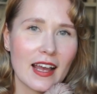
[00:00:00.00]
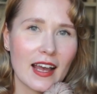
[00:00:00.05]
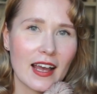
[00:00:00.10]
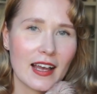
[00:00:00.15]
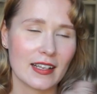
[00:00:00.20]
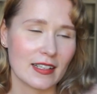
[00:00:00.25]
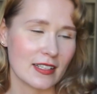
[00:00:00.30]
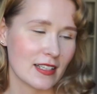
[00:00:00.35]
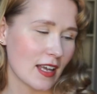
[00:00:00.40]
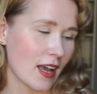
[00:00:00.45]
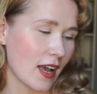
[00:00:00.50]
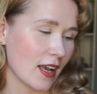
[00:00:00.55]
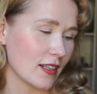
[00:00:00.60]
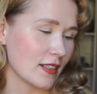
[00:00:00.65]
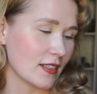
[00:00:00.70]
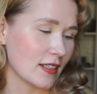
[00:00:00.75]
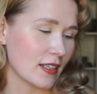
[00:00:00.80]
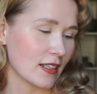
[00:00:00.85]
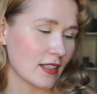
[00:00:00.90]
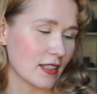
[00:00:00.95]
and I
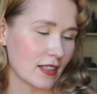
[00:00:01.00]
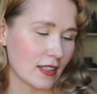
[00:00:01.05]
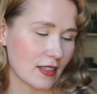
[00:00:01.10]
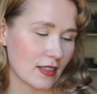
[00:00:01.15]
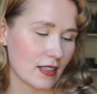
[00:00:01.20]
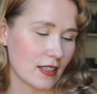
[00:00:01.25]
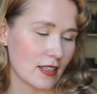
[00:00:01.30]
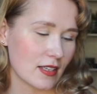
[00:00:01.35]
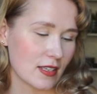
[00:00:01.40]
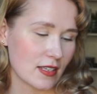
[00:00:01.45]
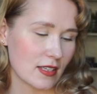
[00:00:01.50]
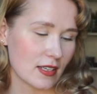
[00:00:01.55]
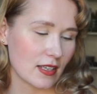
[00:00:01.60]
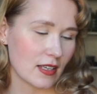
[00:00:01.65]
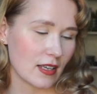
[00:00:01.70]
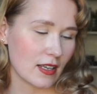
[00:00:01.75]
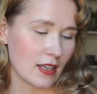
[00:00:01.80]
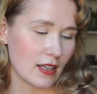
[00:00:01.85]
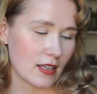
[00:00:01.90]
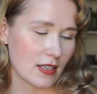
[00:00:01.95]
think this
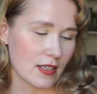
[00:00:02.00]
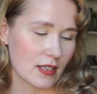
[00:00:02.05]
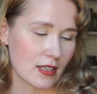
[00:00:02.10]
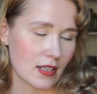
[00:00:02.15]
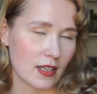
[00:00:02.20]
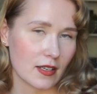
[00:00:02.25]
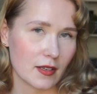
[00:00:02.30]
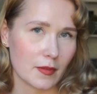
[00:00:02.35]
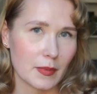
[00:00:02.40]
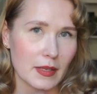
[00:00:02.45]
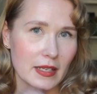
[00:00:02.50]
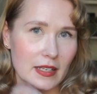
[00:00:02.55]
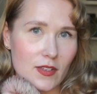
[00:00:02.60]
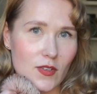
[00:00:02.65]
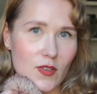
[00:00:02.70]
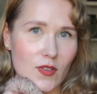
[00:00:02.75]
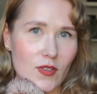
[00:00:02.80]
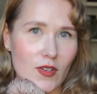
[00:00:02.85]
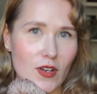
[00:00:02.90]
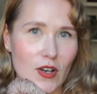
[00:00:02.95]
is gonna be
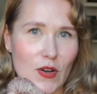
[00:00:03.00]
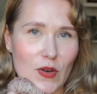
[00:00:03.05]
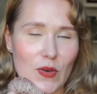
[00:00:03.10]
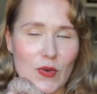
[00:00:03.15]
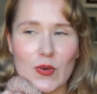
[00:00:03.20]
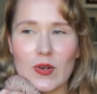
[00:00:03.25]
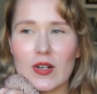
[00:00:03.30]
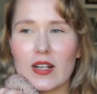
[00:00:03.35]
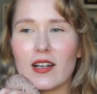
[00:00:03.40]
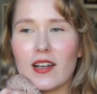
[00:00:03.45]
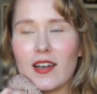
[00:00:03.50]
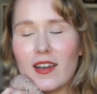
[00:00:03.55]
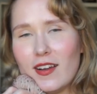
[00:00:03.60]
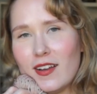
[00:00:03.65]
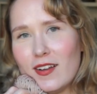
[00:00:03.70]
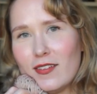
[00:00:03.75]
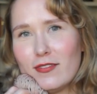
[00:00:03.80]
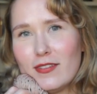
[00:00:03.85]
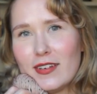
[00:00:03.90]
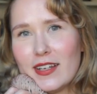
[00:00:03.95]
so
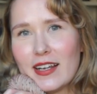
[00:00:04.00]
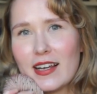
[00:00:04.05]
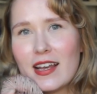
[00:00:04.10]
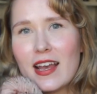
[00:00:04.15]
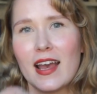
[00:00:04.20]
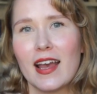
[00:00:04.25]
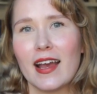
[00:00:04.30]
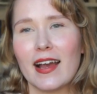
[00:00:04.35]
lovely.